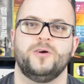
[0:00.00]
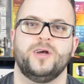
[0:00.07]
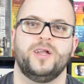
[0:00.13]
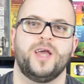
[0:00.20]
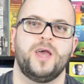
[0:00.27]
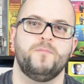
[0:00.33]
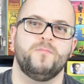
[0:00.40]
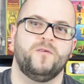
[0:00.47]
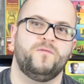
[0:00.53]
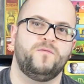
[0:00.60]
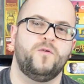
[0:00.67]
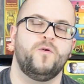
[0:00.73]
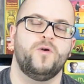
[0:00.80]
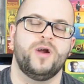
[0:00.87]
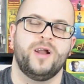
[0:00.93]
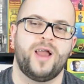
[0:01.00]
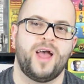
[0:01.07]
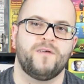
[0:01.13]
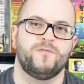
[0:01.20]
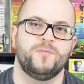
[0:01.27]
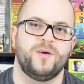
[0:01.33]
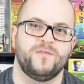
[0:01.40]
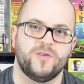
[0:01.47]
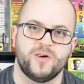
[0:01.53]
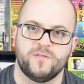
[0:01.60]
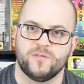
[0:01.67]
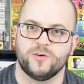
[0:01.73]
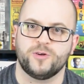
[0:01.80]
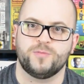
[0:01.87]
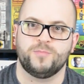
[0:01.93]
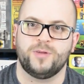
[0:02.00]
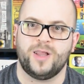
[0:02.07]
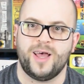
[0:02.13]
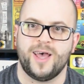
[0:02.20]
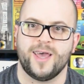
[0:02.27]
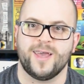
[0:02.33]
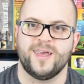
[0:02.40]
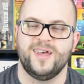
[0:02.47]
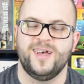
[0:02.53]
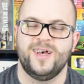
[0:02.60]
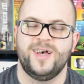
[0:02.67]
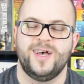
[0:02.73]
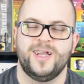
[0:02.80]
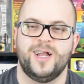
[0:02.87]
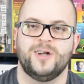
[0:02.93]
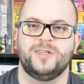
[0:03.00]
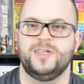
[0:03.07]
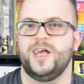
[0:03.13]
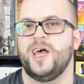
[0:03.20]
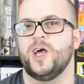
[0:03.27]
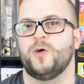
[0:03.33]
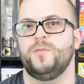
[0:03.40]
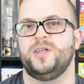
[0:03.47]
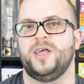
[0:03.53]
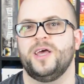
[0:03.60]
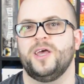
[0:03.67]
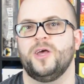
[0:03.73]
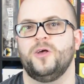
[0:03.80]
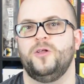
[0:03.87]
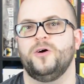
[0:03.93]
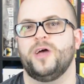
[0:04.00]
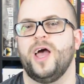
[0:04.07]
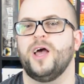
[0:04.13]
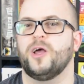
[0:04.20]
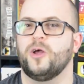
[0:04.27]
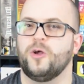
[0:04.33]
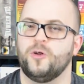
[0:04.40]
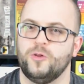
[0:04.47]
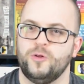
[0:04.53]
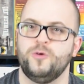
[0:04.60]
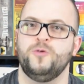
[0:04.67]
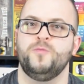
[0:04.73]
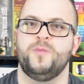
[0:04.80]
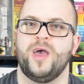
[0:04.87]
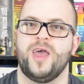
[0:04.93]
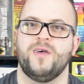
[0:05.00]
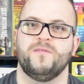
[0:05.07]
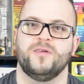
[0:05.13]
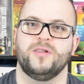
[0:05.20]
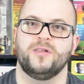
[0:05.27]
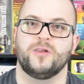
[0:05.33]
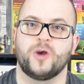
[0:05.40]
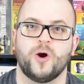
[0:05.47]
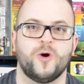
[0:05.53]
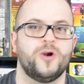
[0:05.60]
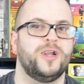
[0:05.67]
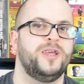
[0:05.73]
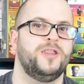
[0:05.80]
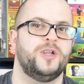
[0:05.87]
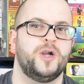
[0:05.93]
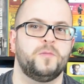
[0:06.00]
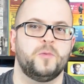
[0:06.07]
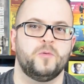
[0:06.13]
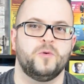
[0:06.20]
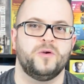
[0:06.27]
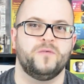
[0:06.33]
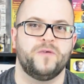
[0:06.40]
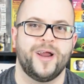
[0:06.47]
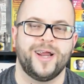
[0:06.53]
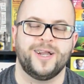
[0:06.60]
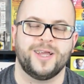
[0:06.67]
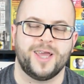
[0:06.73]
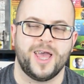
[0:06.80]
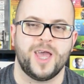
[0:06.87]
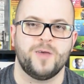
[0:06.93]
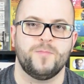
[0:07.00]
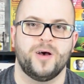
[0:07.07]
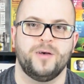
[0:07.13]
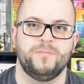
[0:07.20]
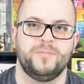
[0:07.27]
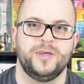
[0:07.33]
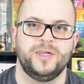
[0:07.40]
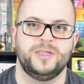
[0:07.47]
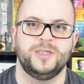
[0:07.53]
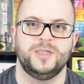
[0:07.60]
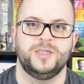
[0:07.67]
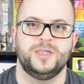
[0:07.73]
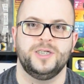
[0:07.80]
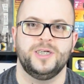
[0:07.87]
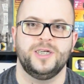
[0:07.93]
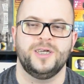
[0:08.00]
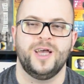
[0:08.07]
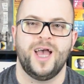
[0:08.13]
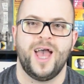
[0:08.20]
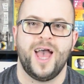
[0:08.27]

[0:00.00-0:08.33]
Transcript: a look at a game before and after my very first play. Now today I'm going to be taking a look at Gloomhaven, currently the #1 ranked game on BGG.